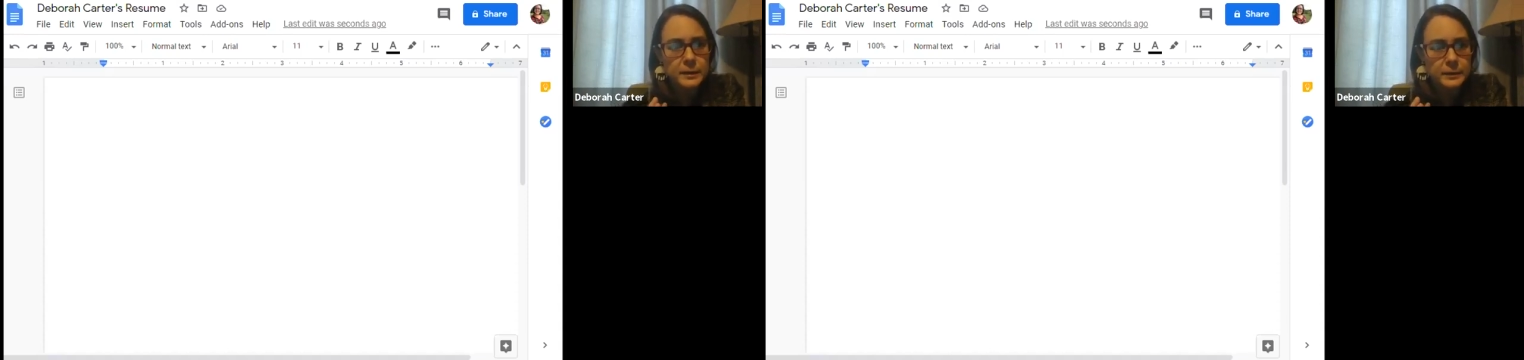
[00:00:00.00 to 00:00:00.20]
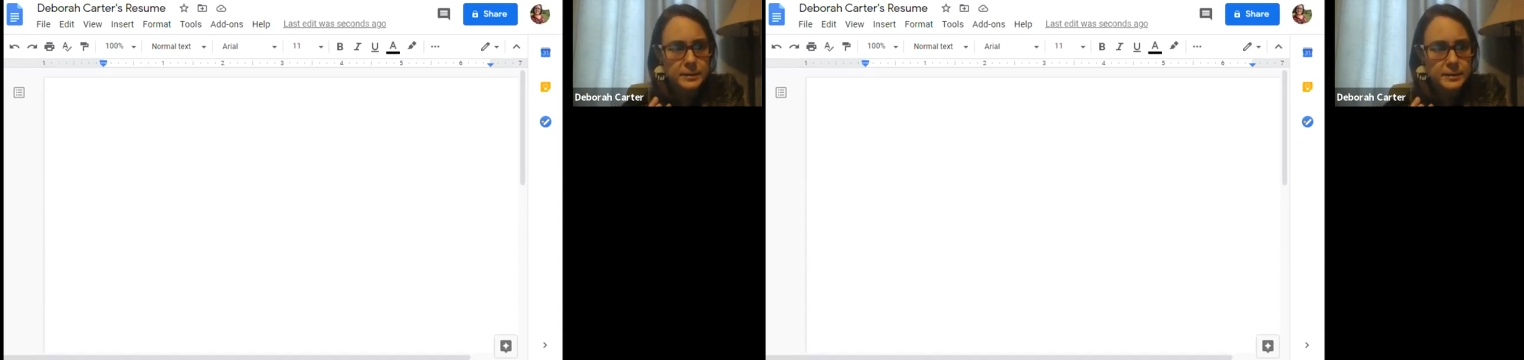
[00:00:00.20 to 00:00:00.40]

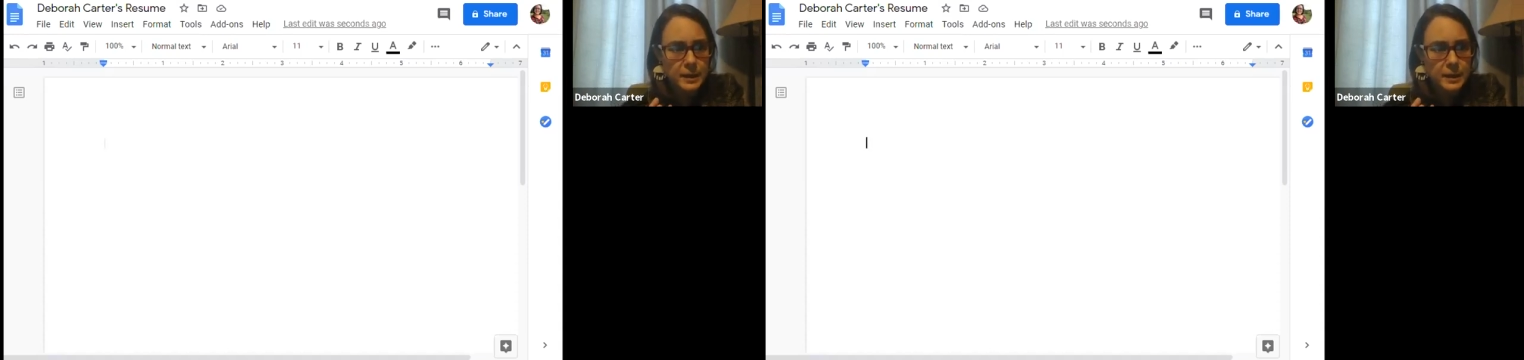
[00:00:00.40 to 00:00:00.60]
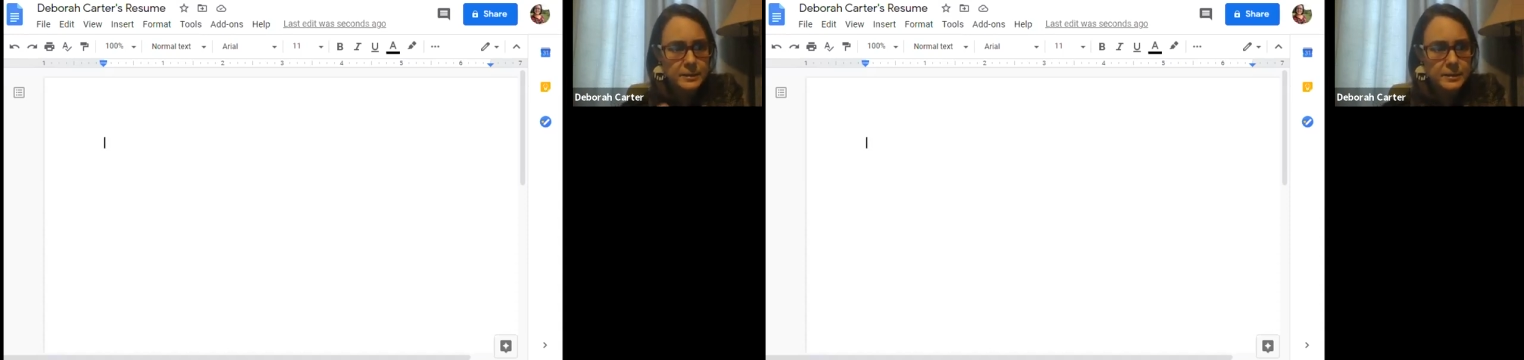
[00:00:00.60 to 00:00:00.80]
and
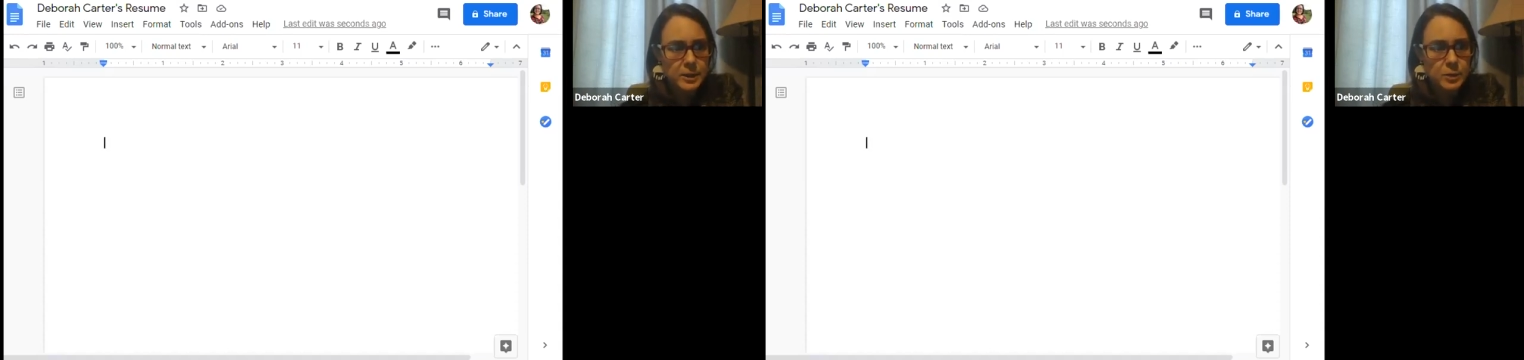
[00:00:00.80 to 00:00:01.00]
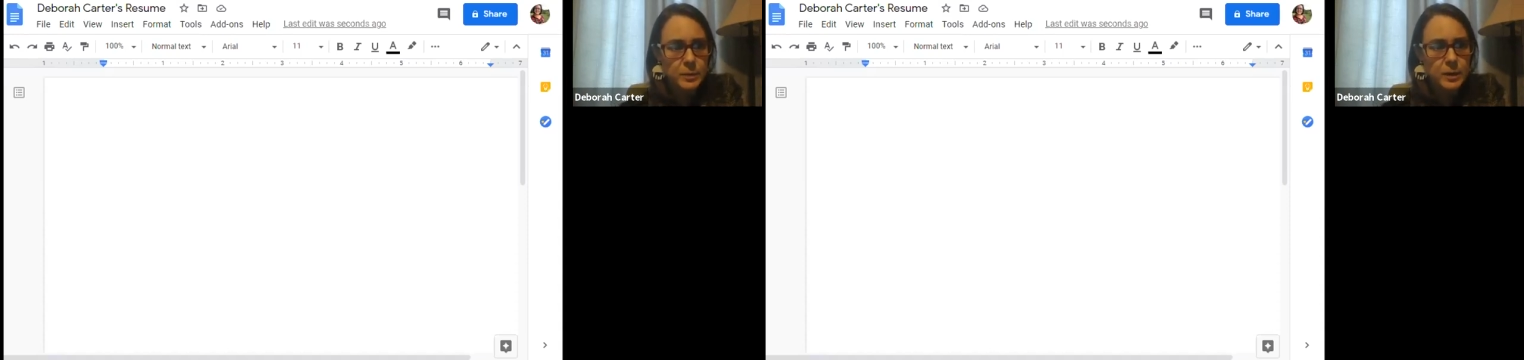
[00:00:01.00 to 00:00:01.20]
designs that
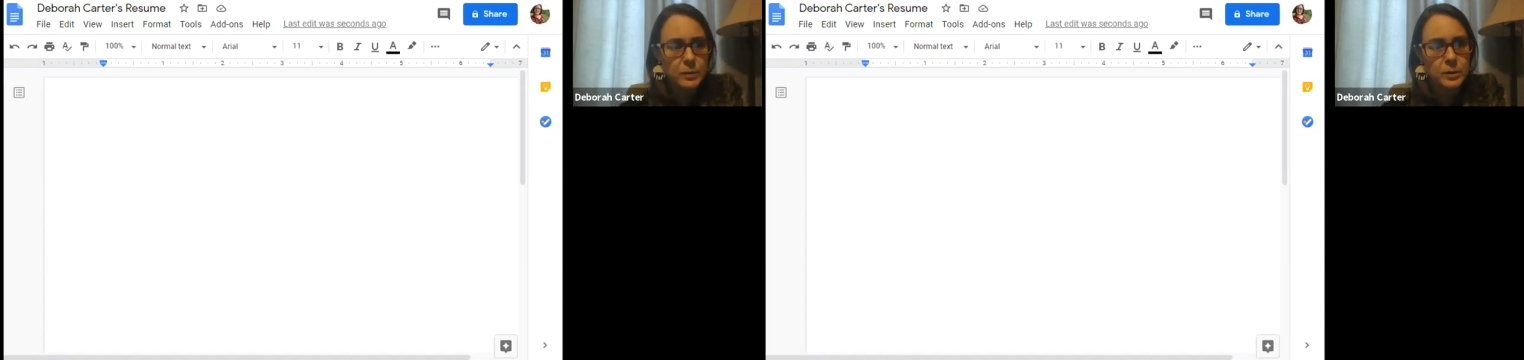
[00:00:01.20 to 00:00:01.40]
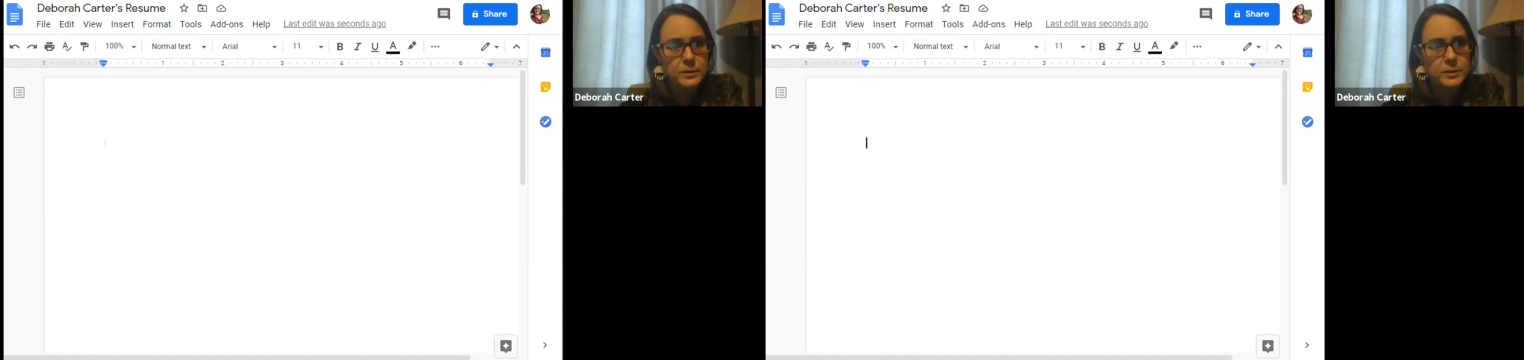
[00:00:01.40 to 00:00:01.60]
you might
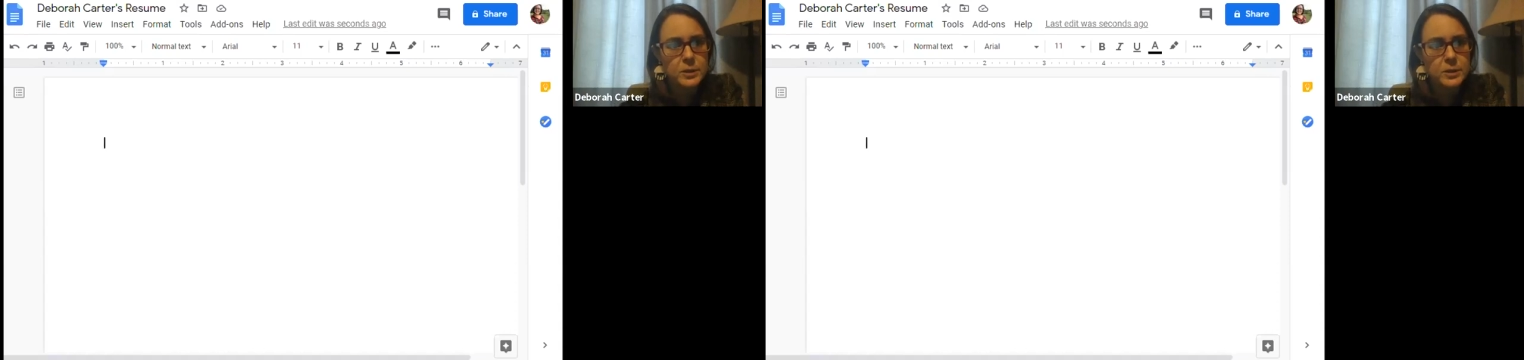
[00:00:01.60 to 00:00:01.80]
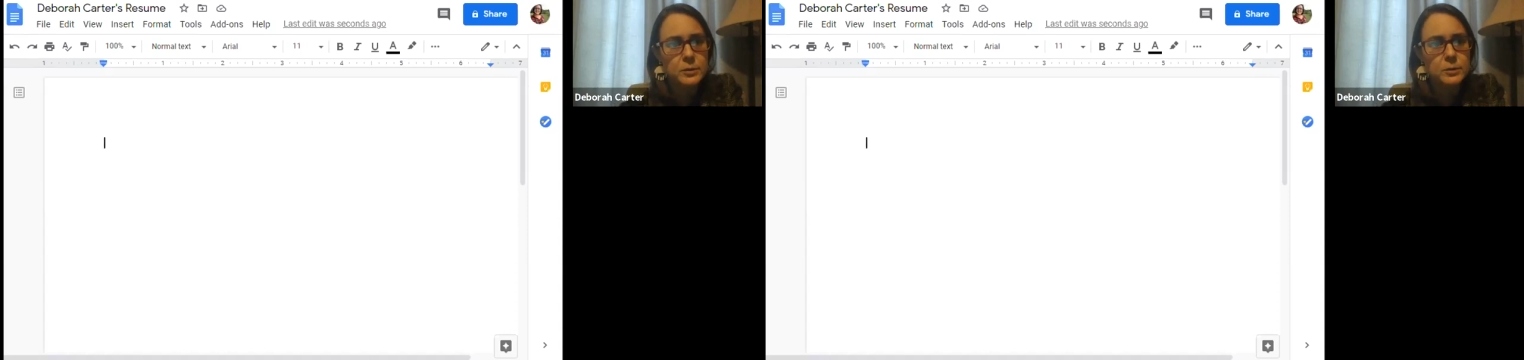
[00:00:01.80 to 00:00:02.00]
want to
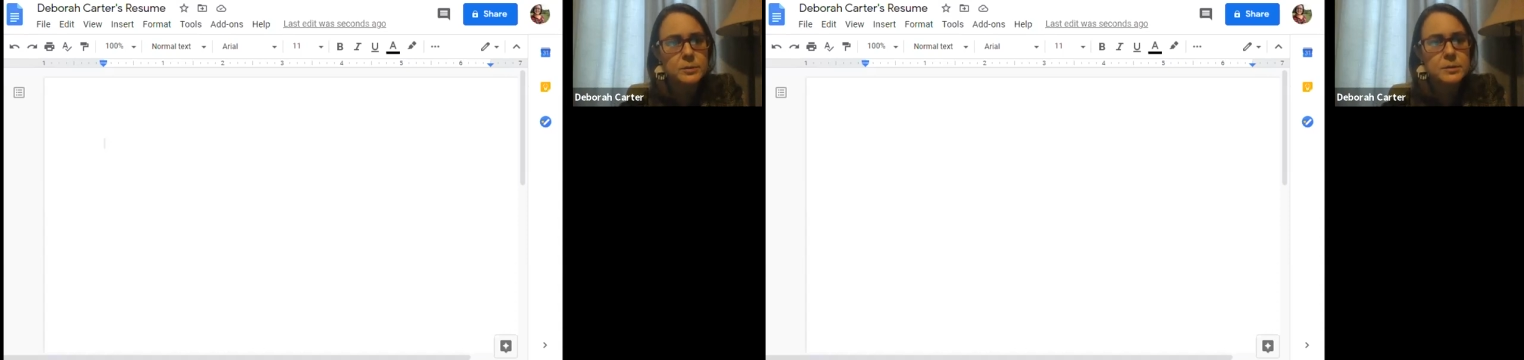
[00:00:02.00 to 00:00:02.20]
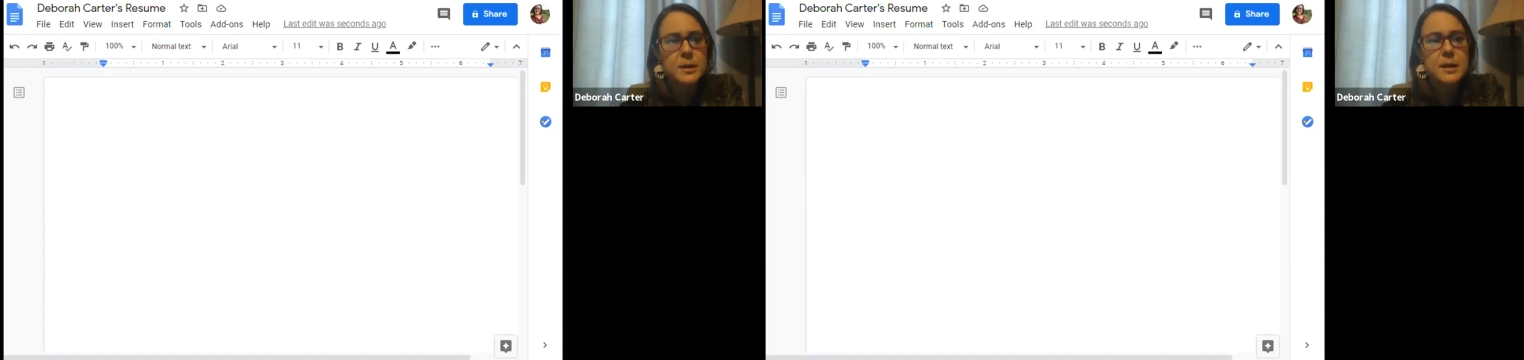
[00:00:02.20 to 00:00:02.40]
use,